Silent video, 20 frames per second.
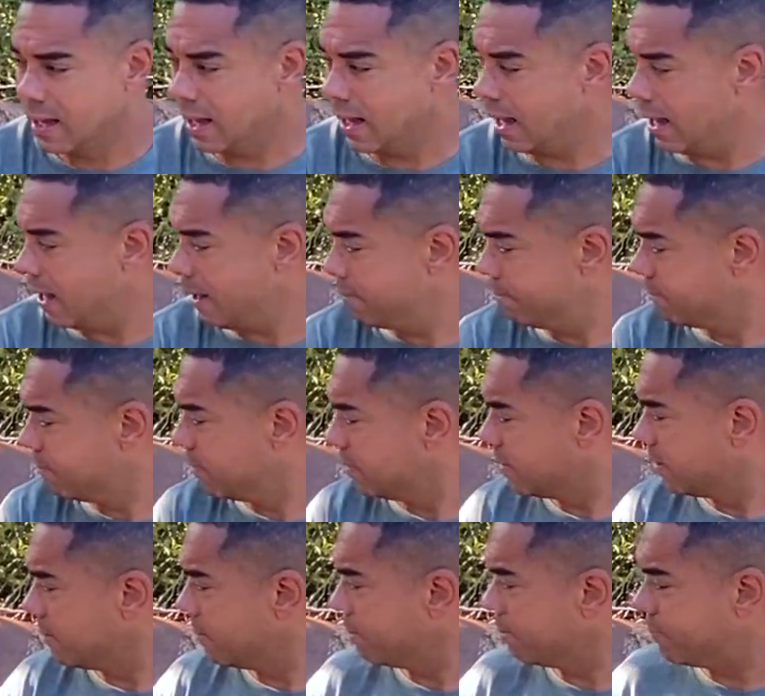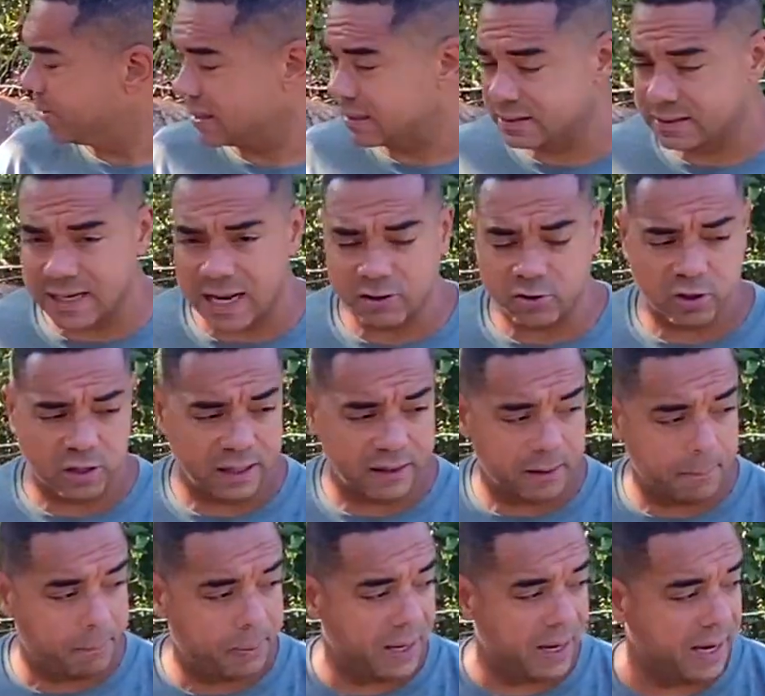Um, but essentially
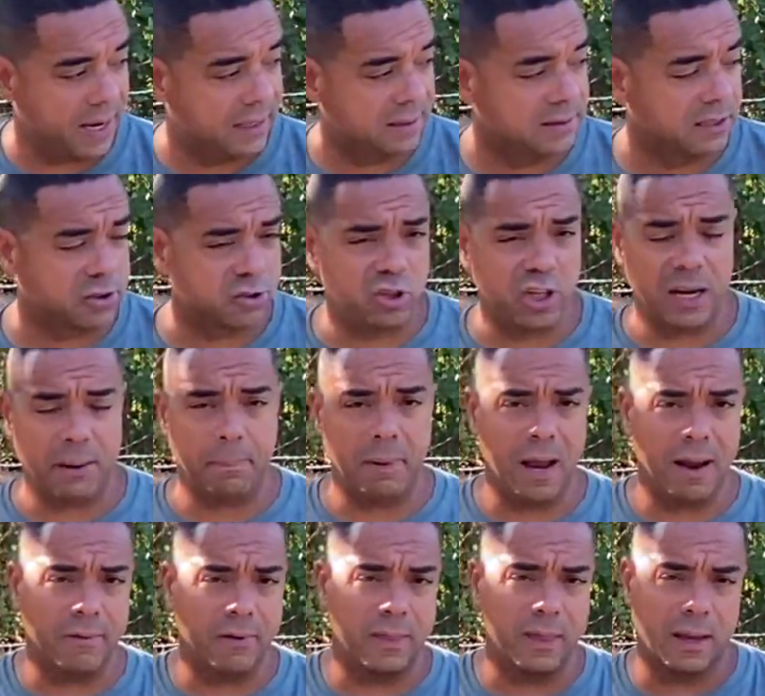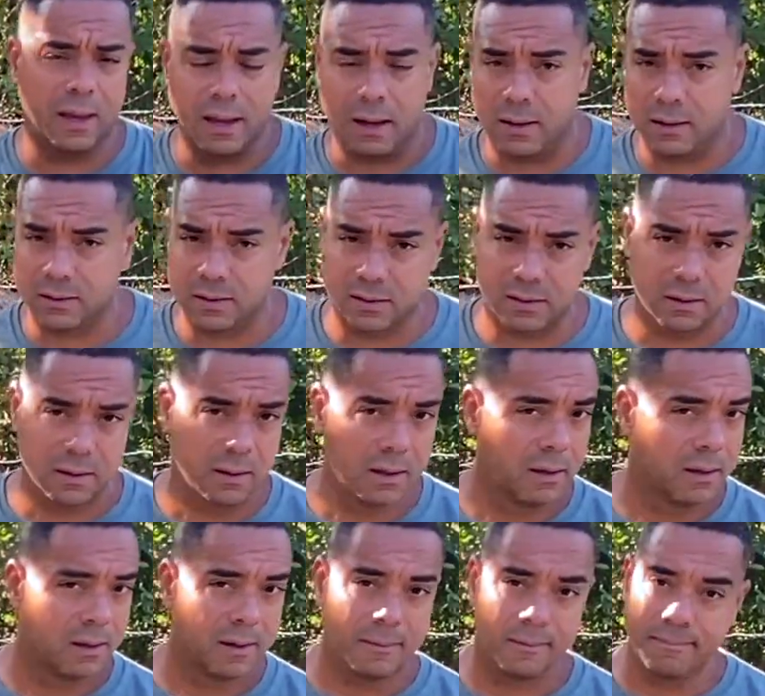the pigs, the sheep, everything else,
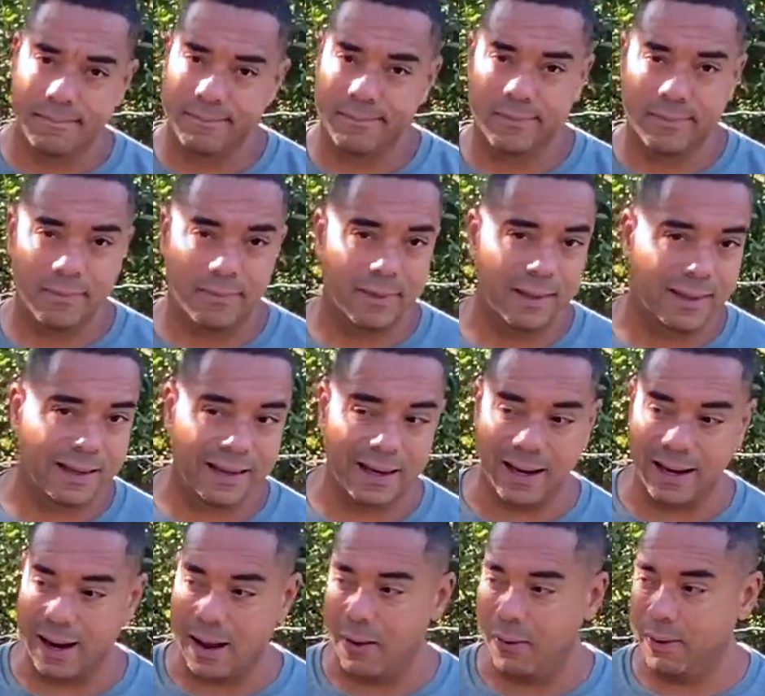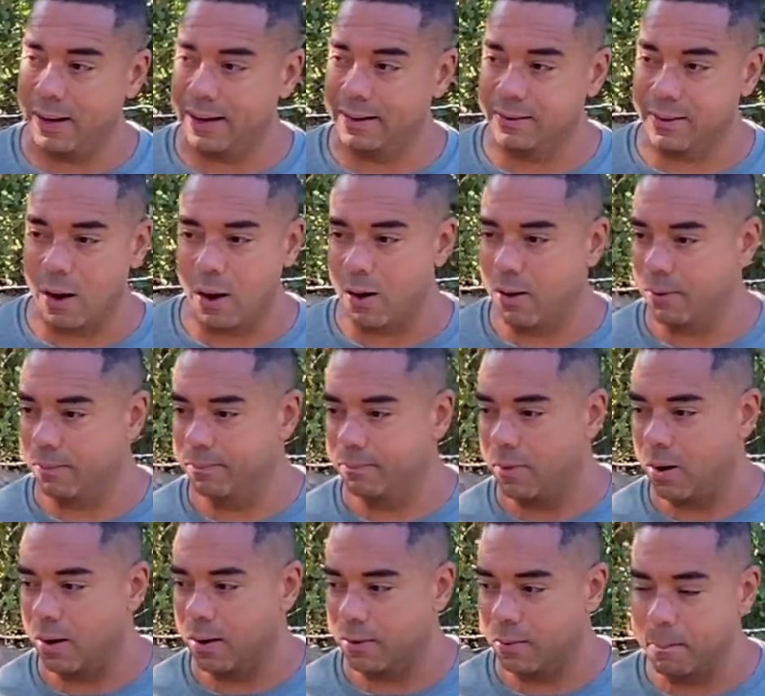you know, our,
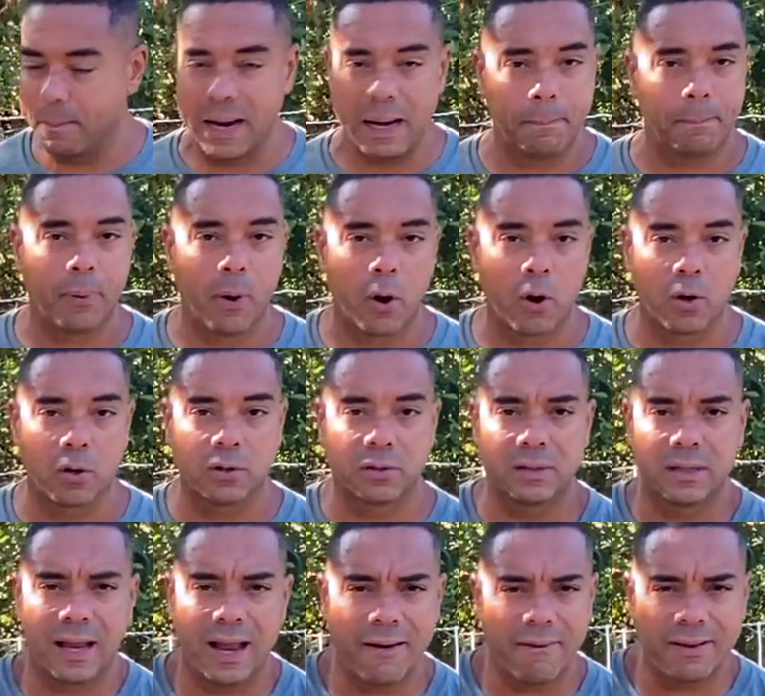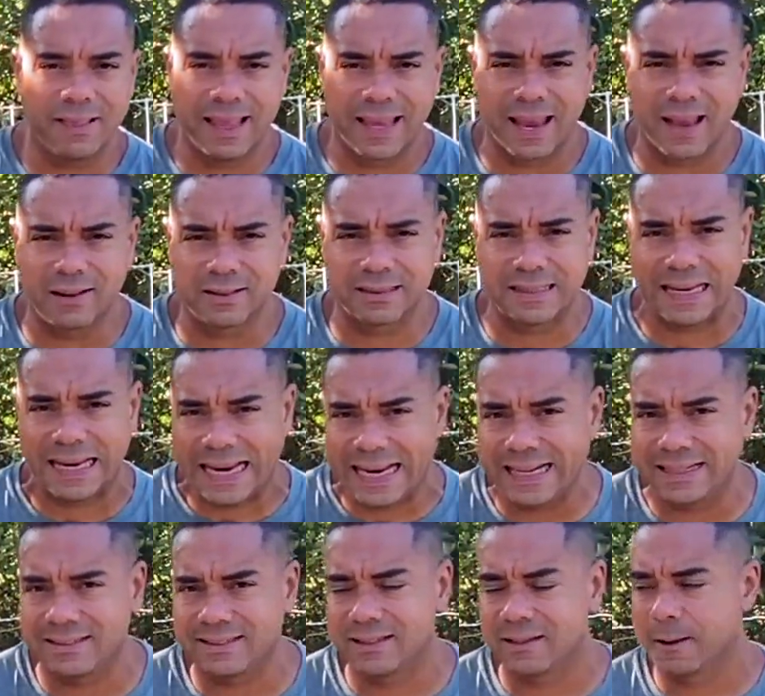our meat birds, everything else
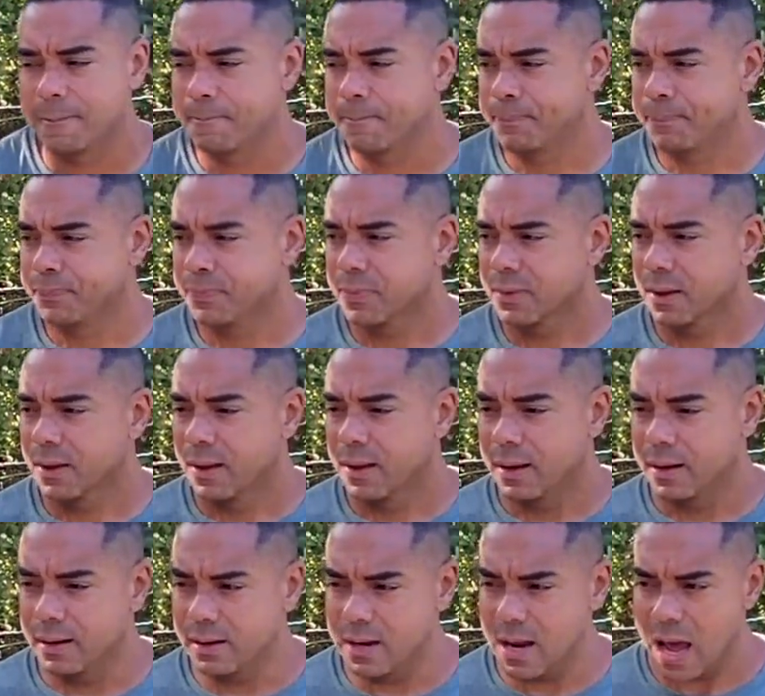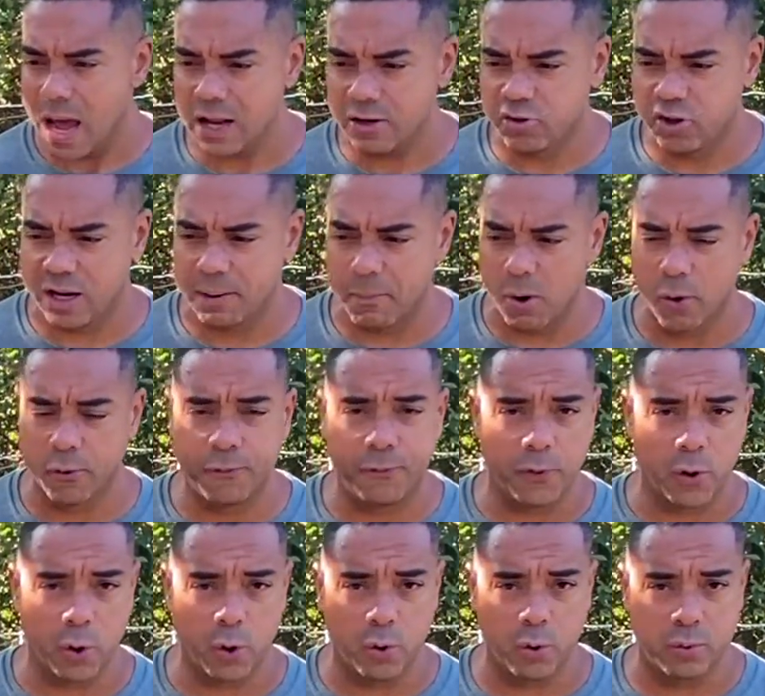eats non G M O
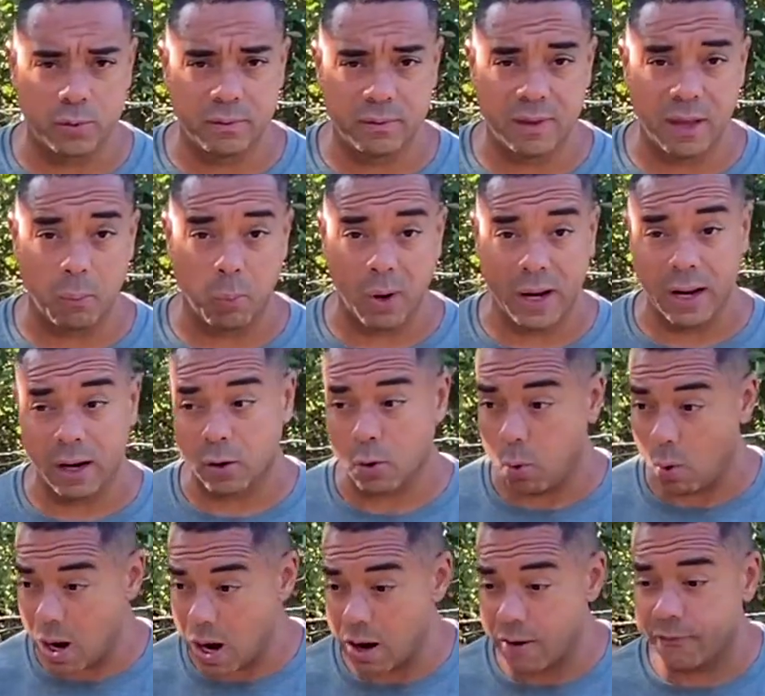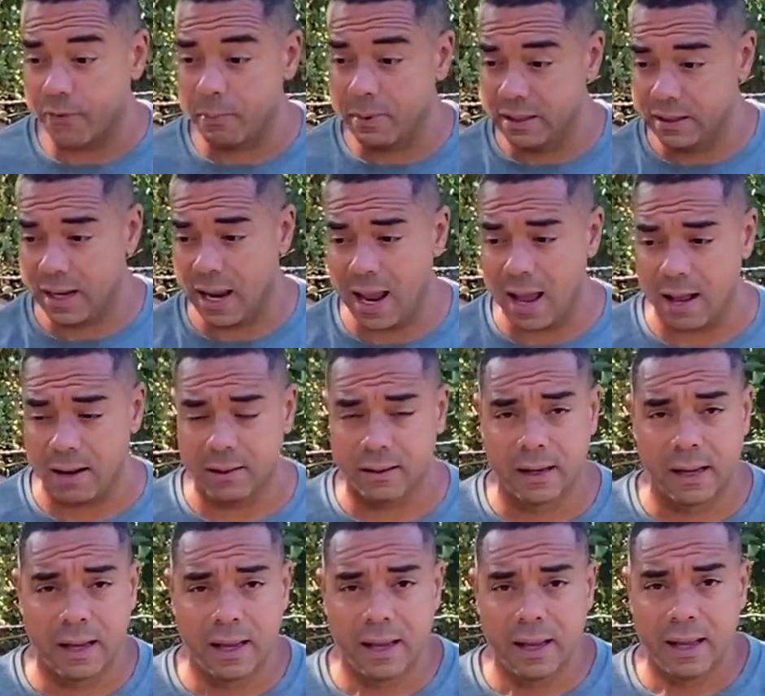food that we acquire from in town.
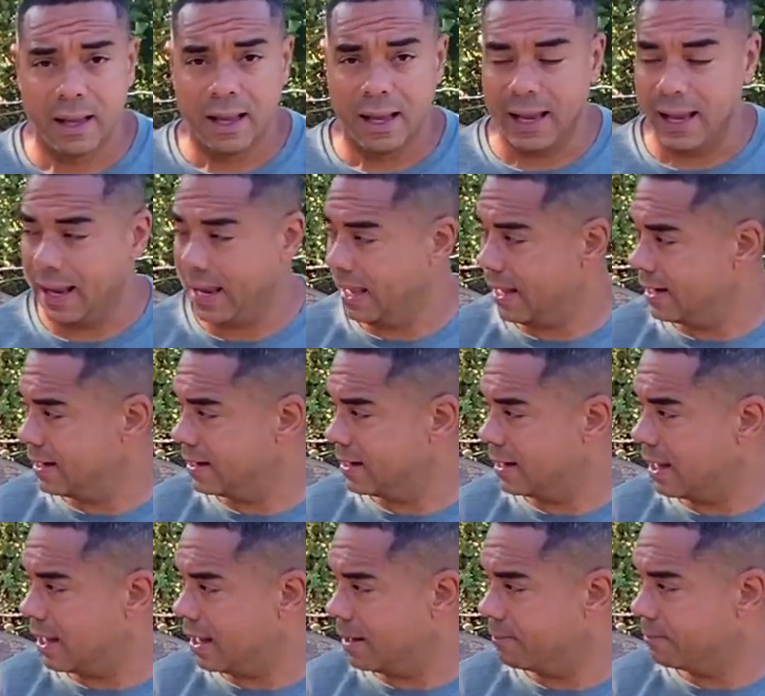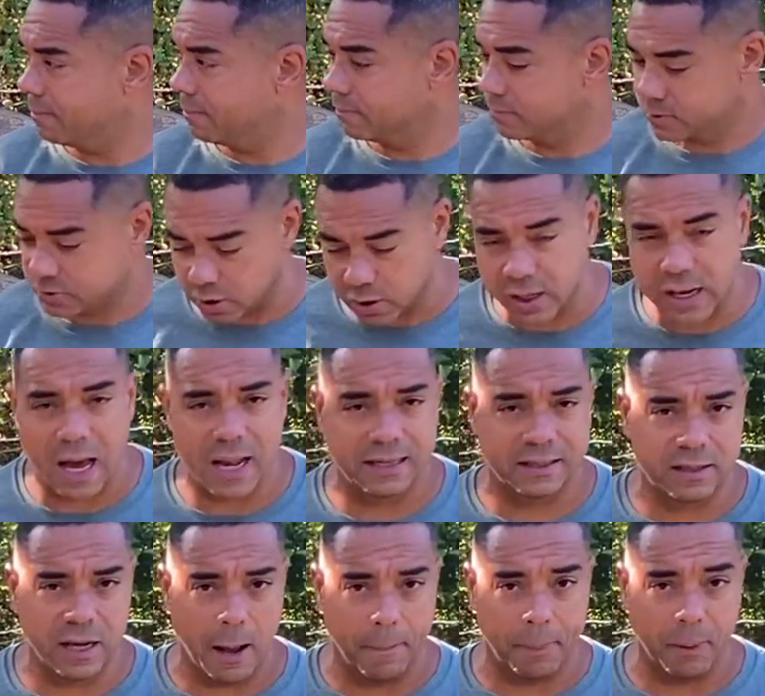And um, so you got to
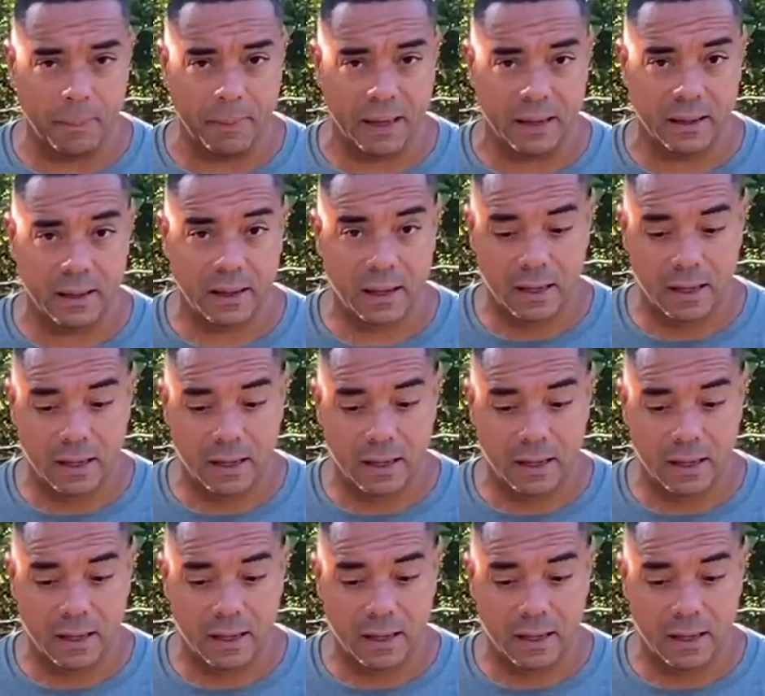supplement.